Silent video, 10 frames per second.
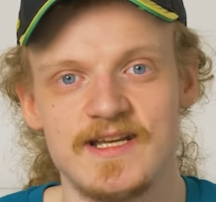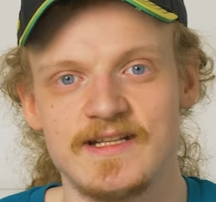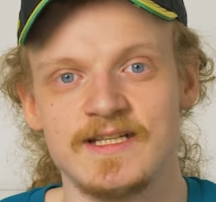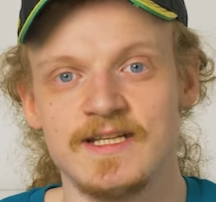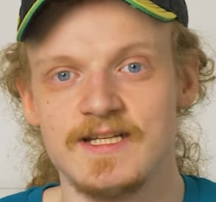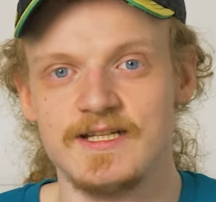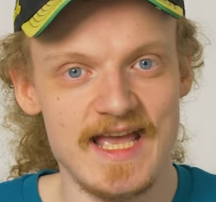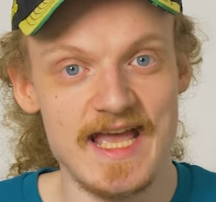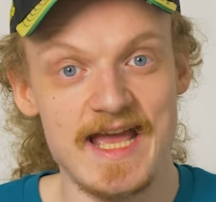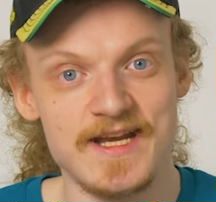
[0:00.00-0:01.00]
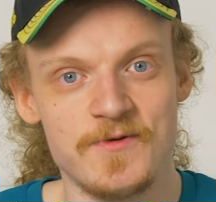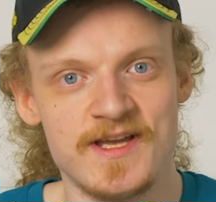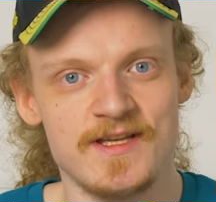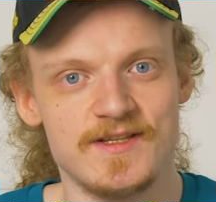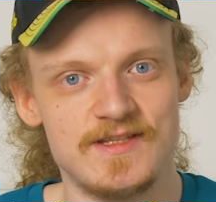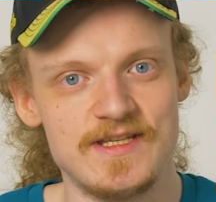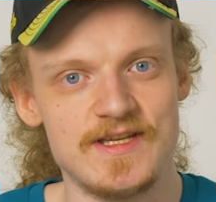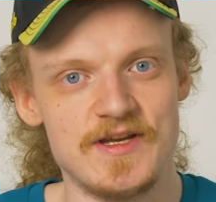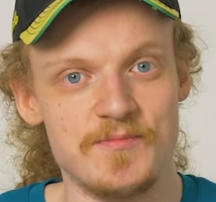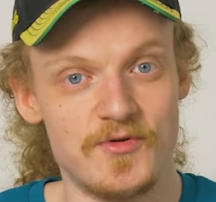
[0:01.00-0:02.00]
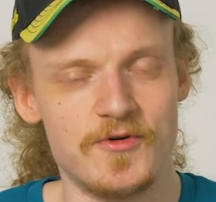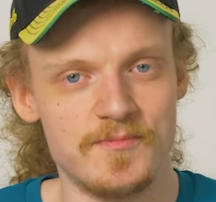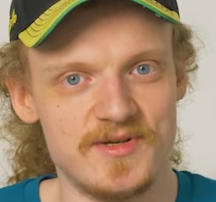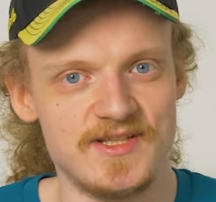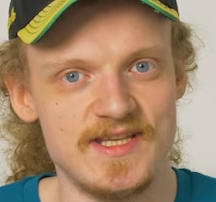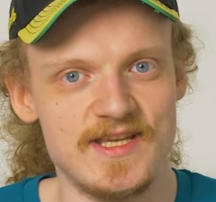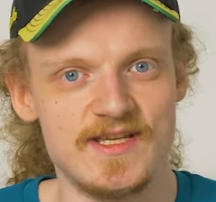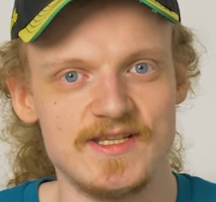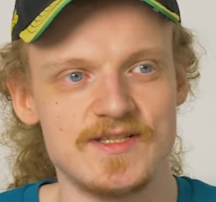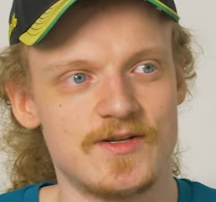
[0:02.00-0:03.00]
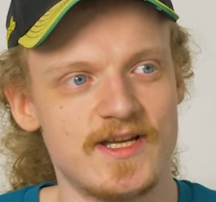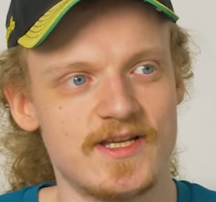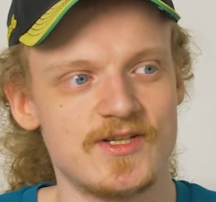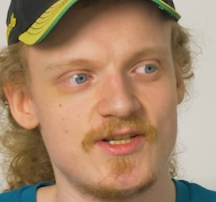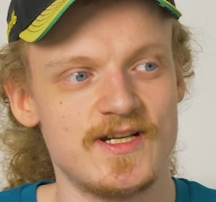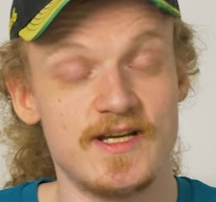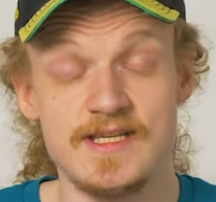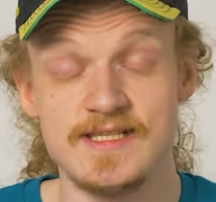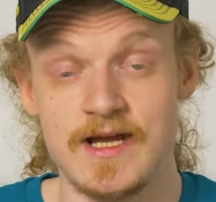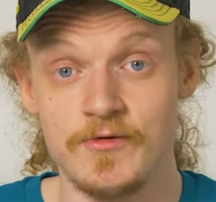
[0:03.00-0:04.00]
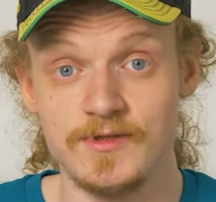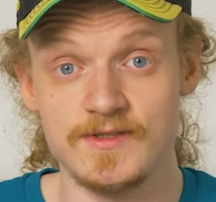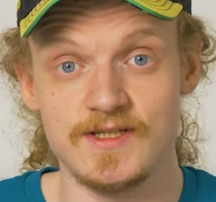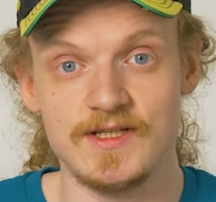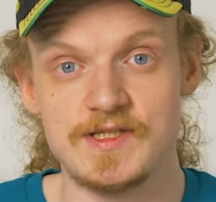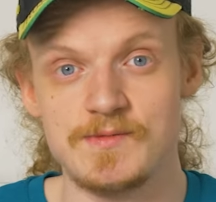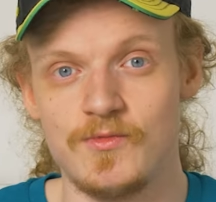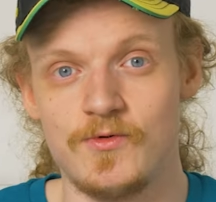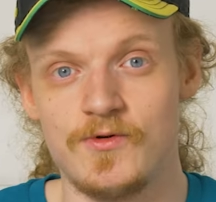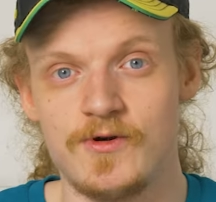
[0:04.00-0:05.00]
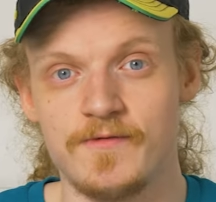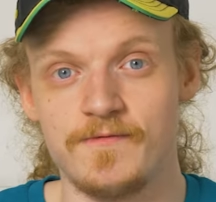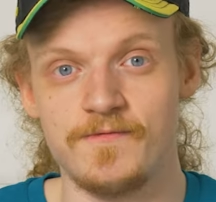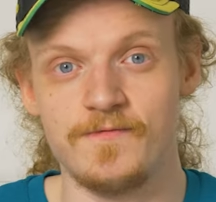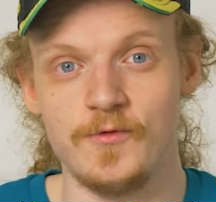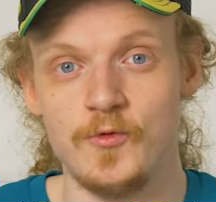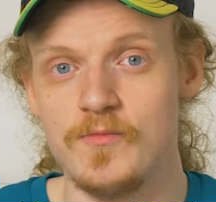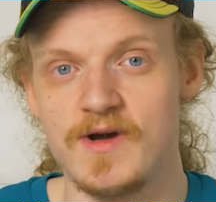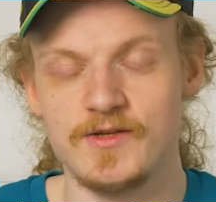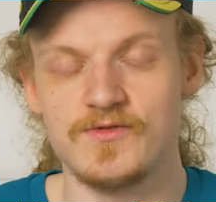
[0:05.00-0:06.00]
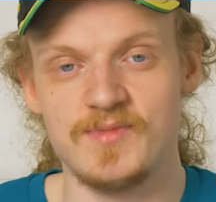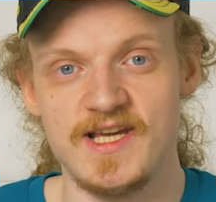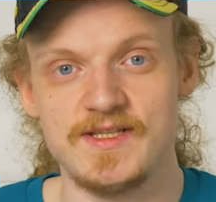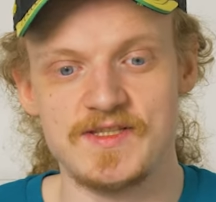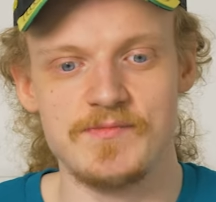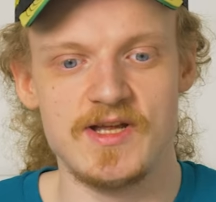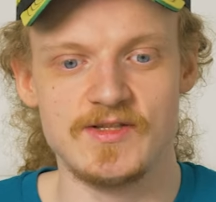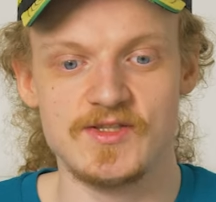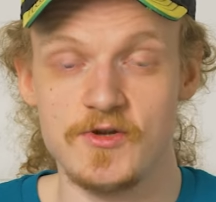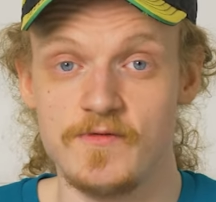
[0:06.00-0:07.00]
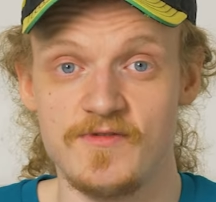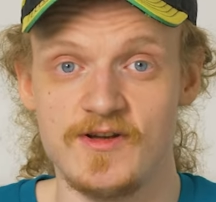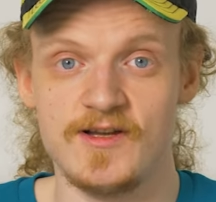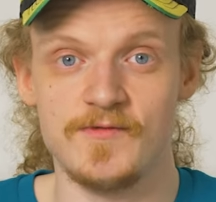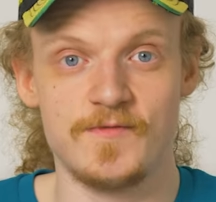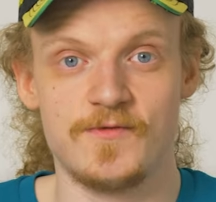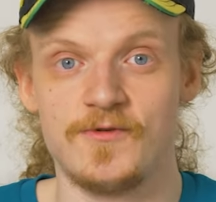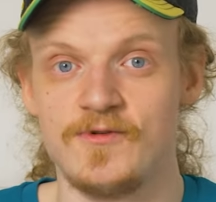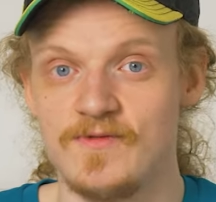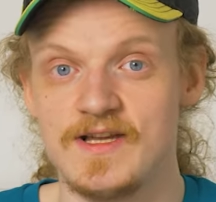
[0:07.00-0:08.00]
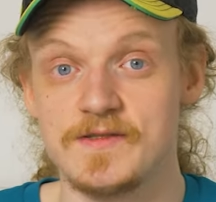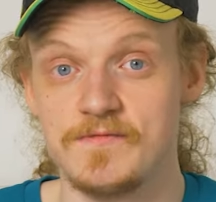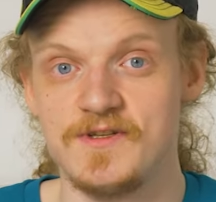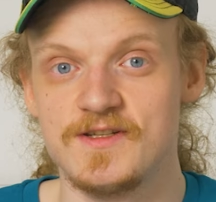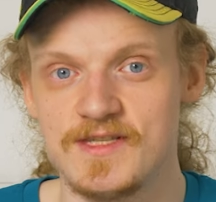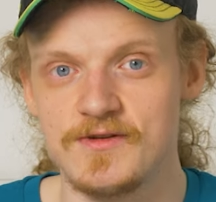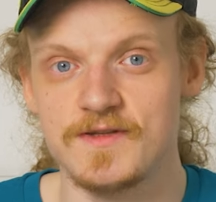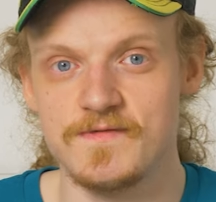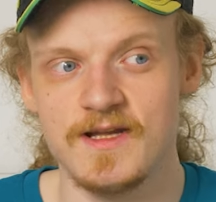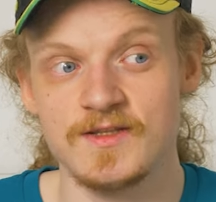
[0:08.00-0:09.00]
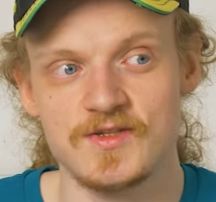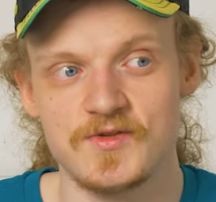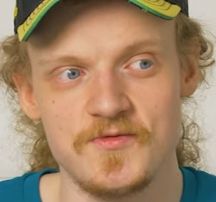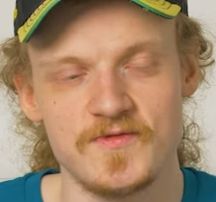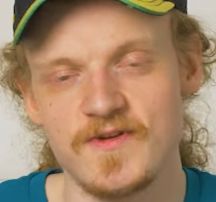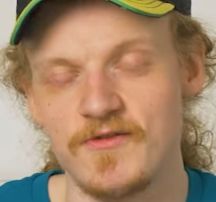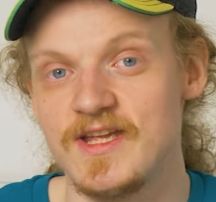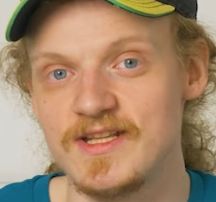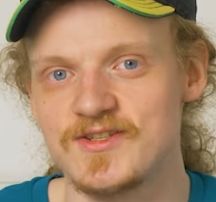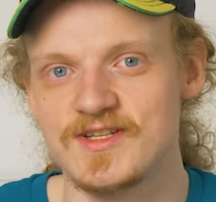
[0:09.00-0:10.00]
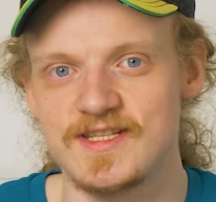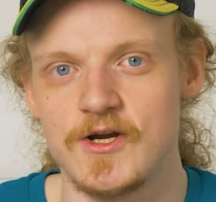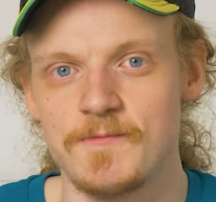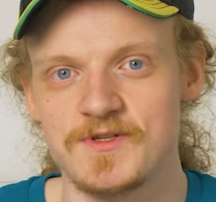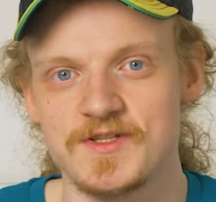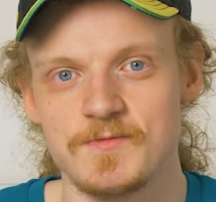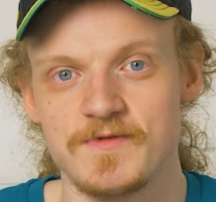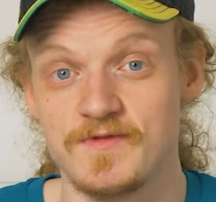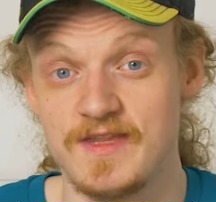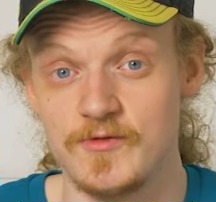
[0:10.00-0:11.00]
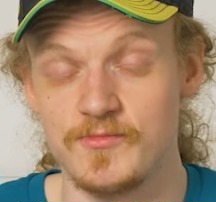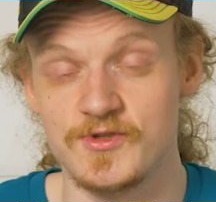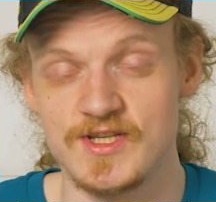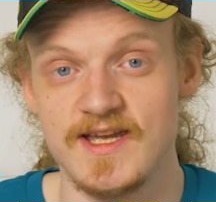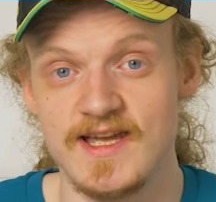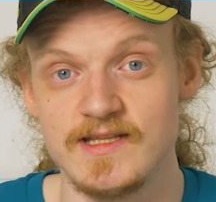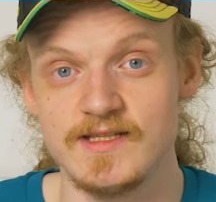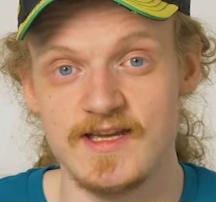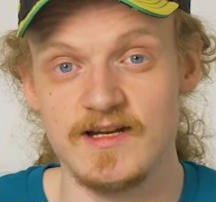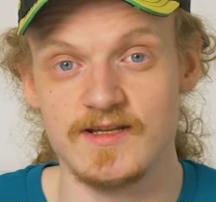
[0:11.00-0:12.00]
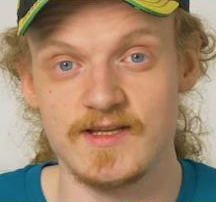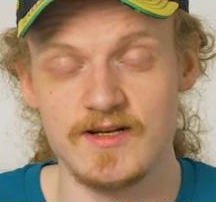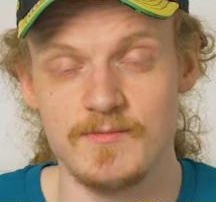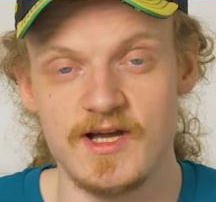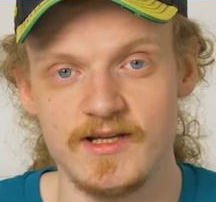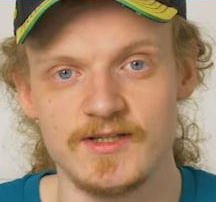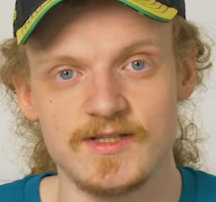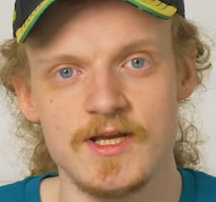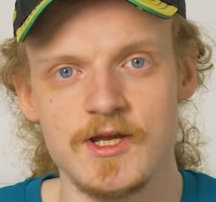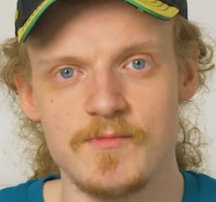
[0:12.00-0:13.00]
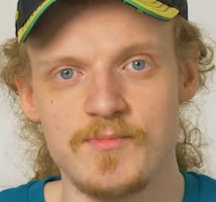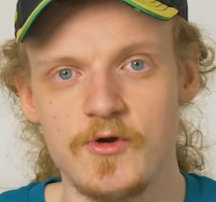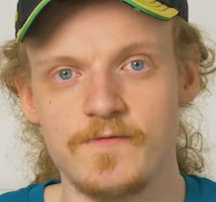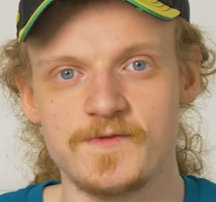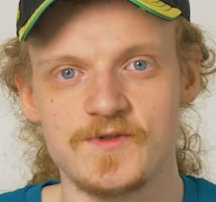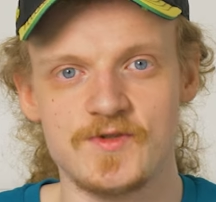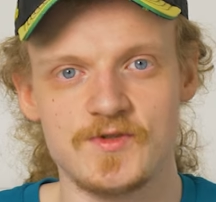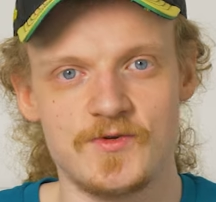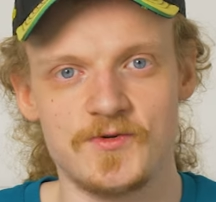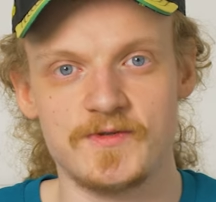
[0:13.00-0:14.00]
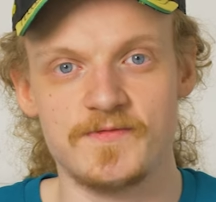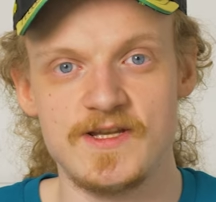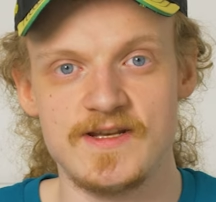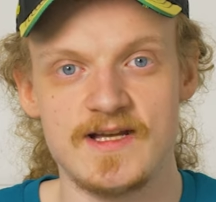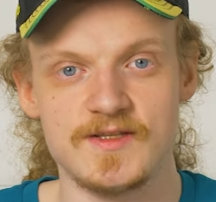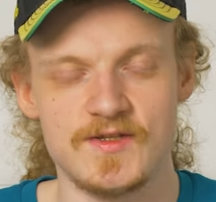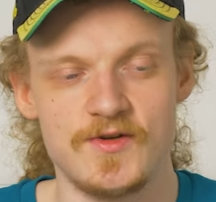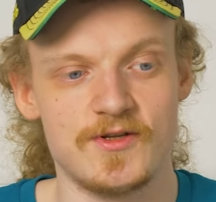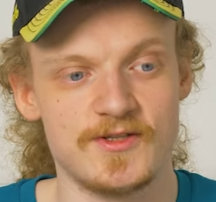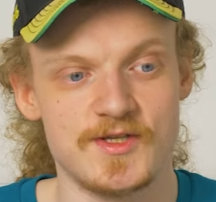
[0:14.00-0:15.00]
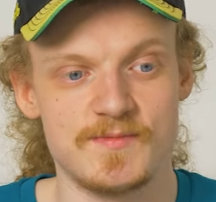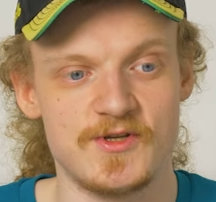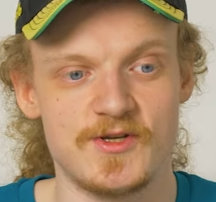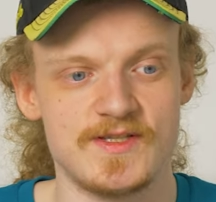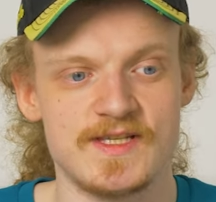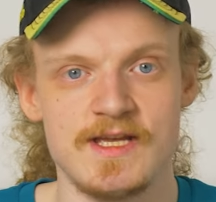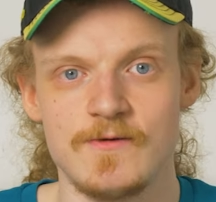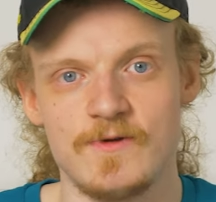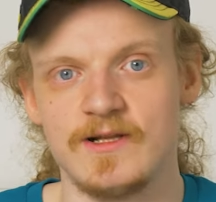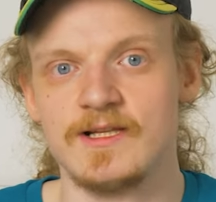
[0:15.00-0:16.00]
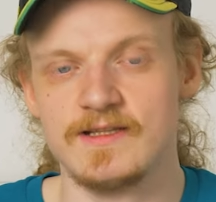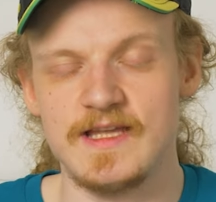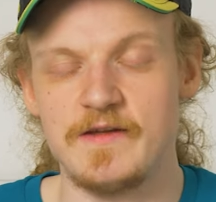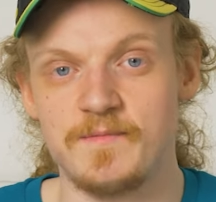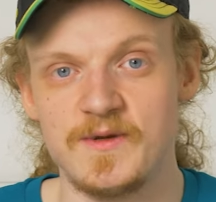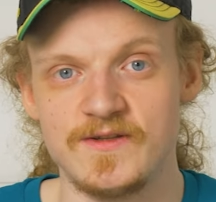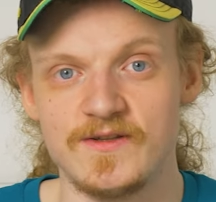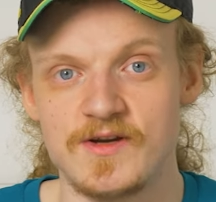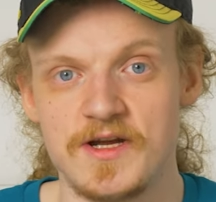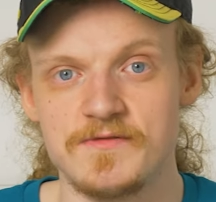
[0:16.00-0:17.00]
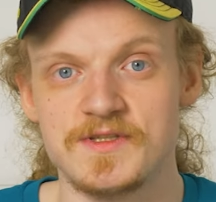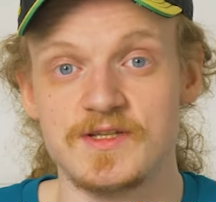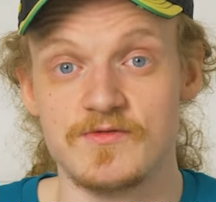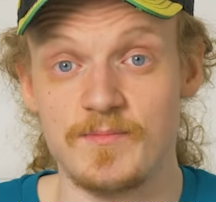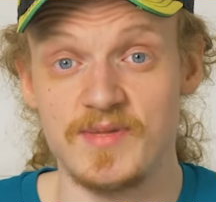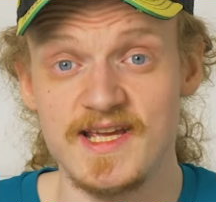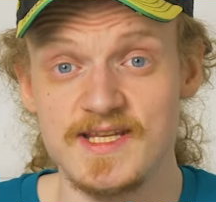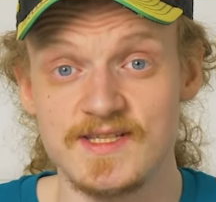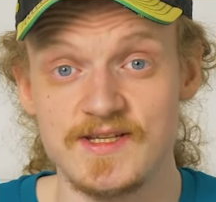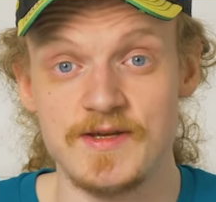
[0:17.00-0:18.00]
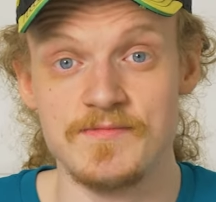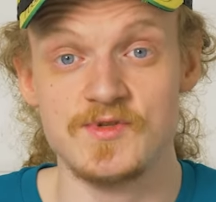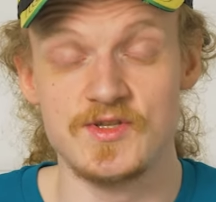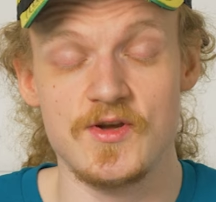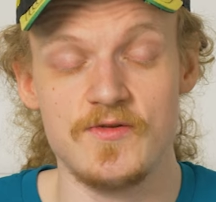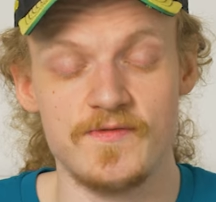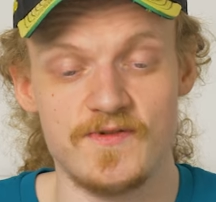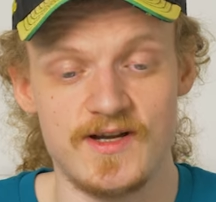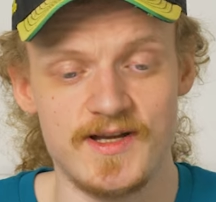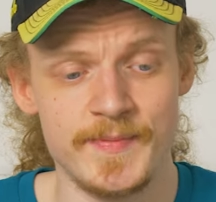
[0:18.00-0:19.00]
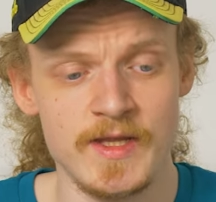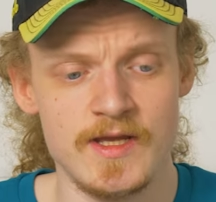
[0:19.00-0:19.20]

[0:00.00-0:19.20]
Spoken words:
And anyway, the important bit here is not actually that he's out, it's more of who might replace him. And so far, for us Feeder Series fans, two very interesting options with Theo Pourchaire and Callum Ilott, both sort of in that circle just because, well, they've been the drivers replacing him so far.